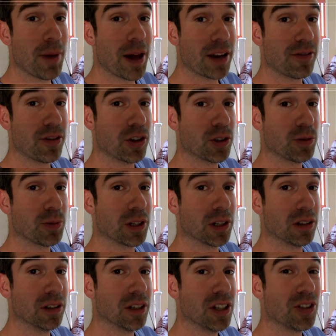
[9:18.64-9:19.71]
come out of
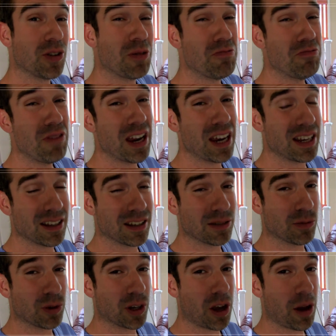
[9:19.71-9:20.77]
hospital, so he really
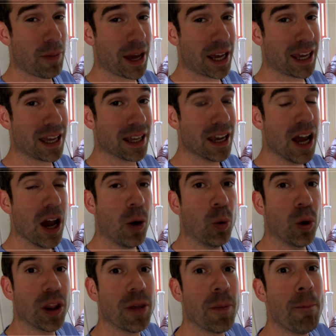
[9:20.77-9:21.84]
doesn't want to go back in.
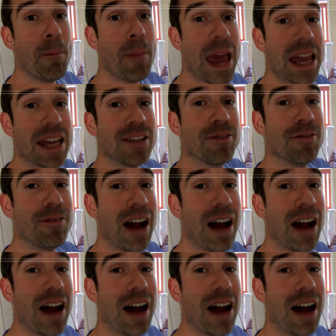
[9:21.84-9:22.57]
One of the main